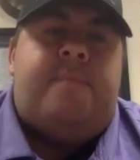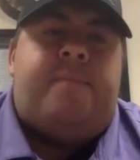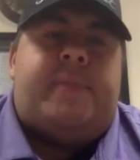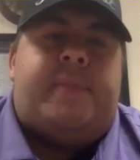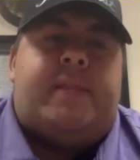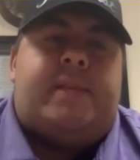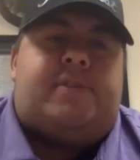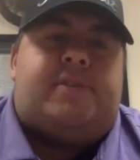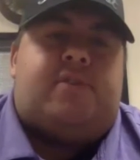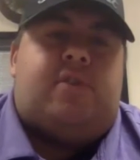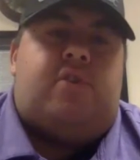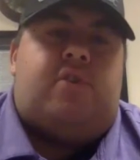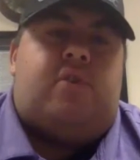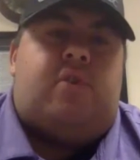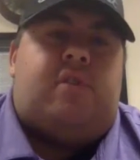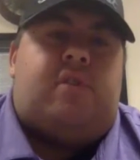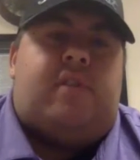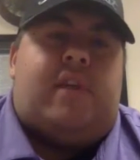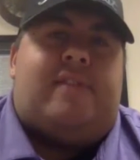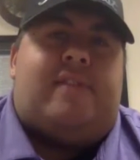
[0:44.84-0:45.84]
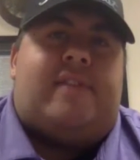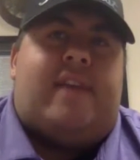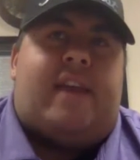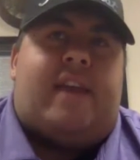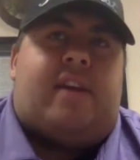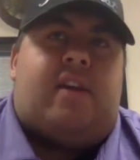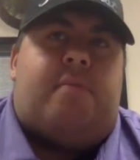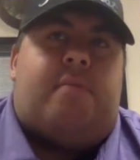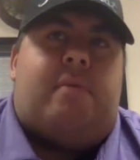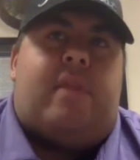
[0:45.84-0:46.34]
So they take
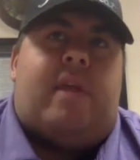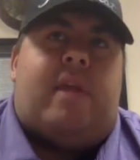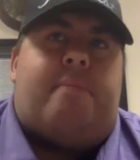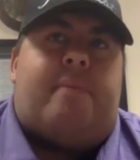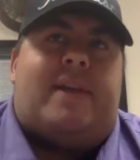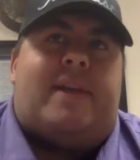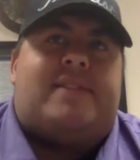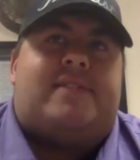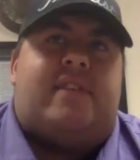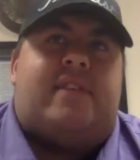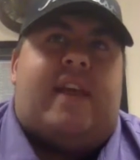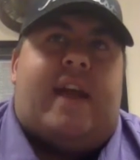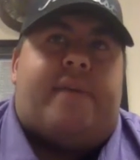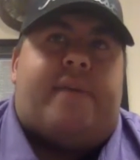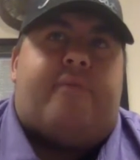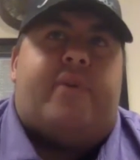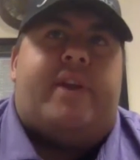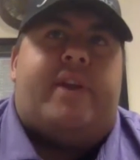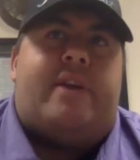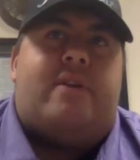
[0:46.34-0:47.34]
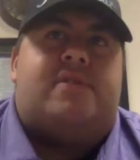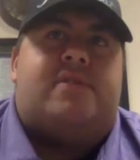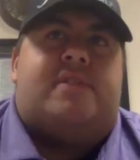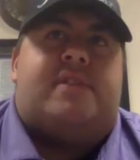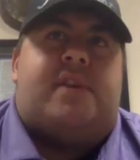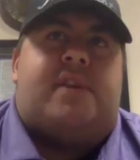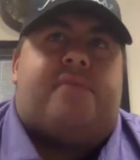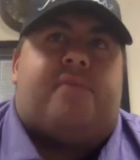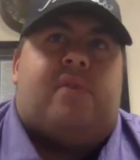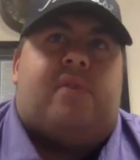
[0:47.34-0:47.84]
them and they basically every year is a
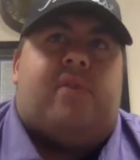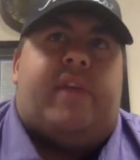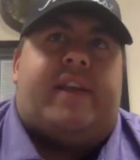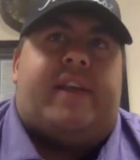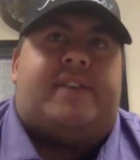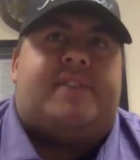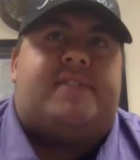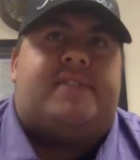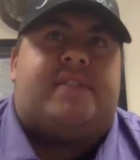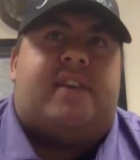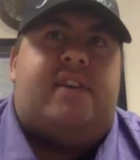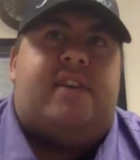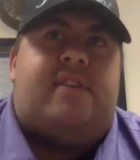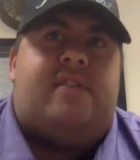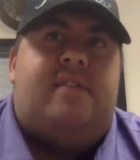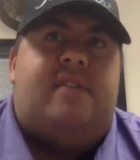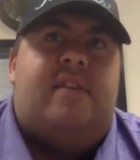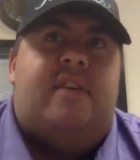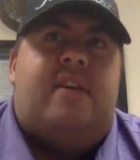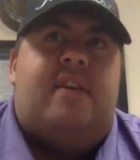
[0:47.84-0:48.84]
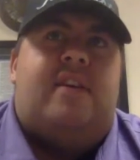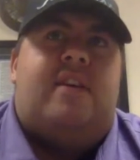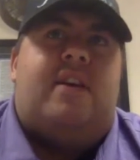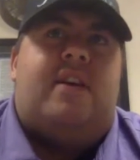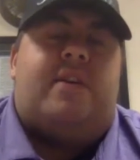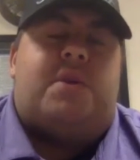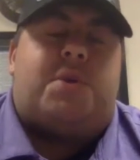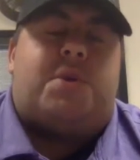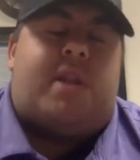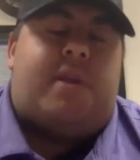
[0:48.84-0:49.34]
different like skill.
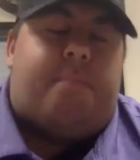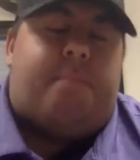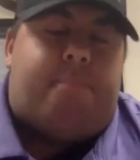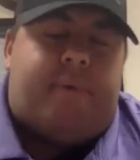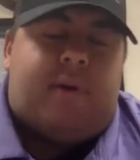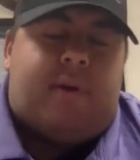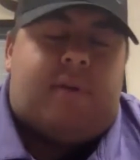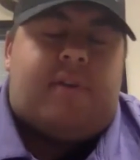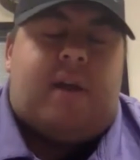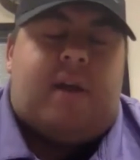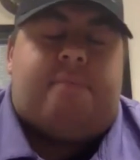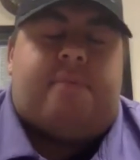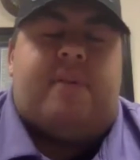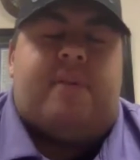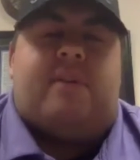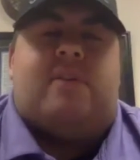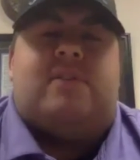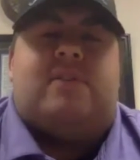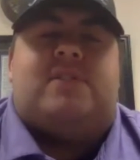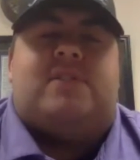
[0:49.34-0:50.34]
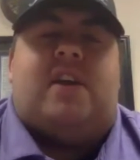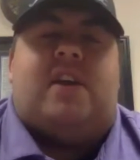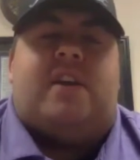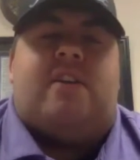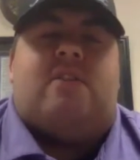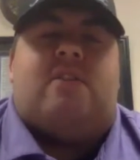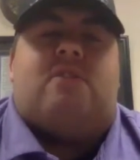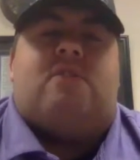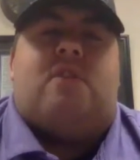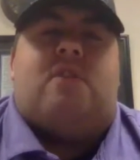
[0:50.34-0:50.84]
And they try to build up their
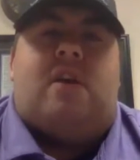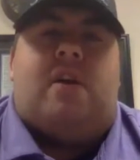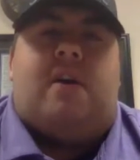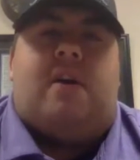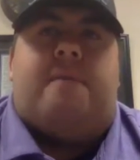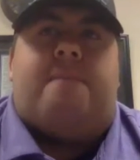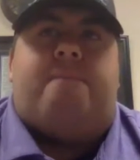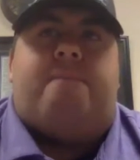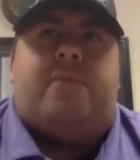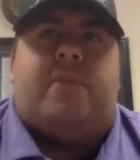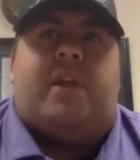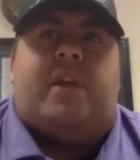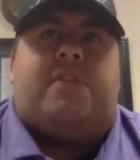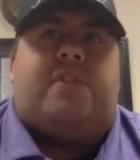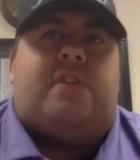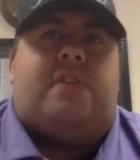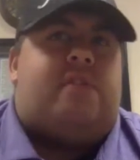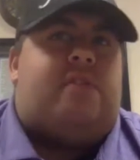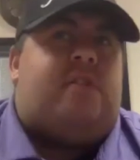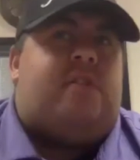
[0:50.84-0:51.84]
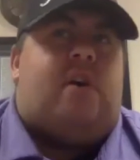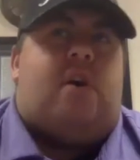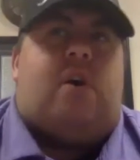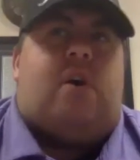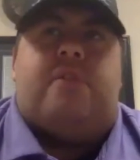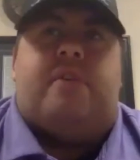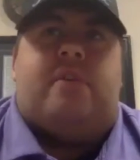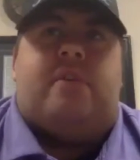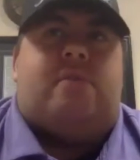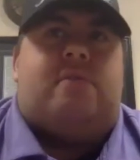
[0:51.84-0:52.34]
entire,
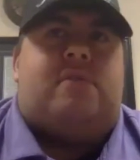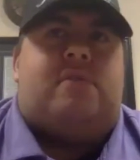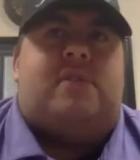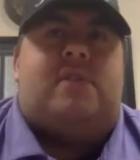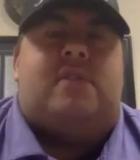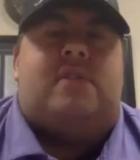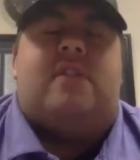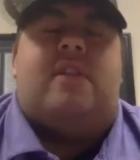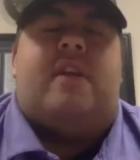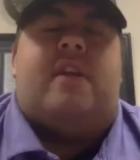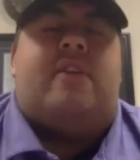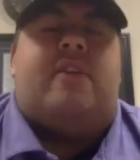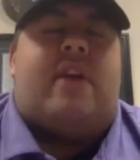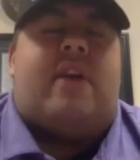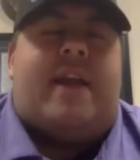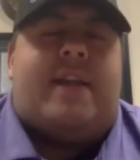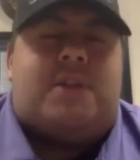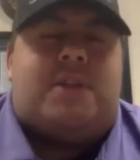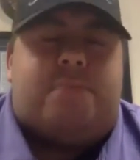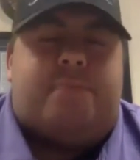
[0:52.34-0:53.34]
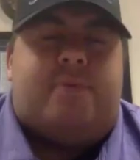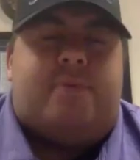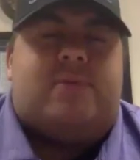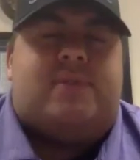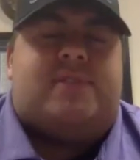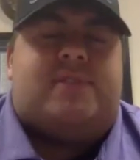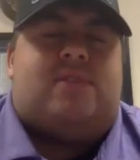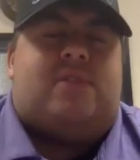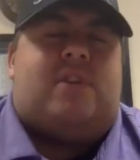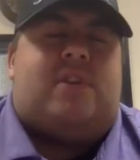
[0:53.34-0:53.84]
their
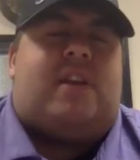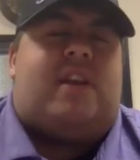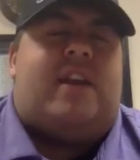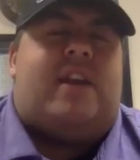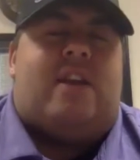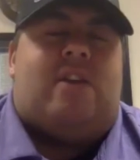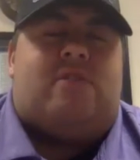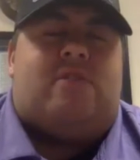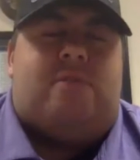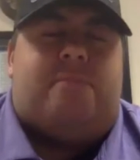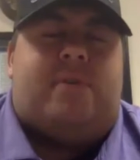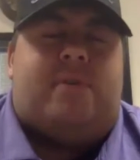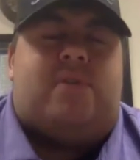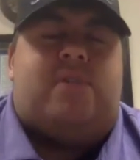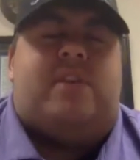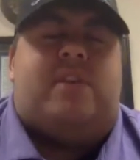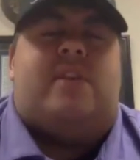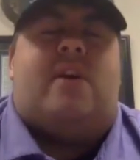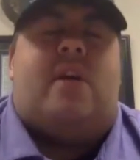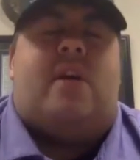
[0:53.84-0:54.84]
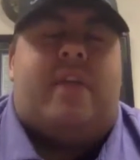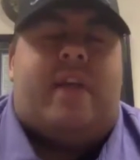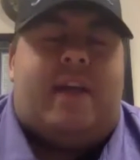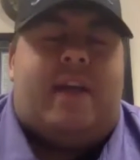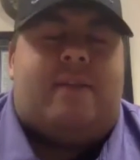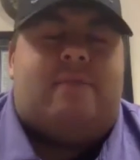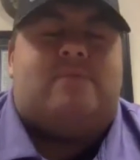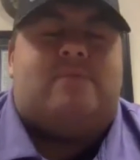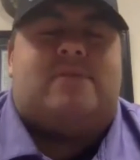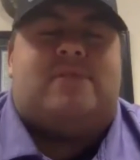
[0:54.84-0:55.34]
attributes, so their character building and all
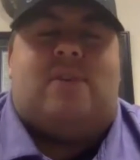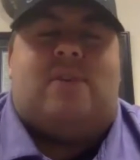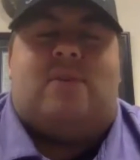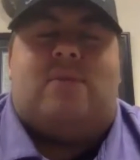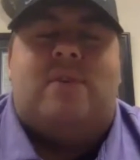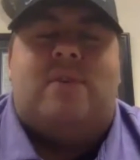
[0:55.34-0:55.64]
that. So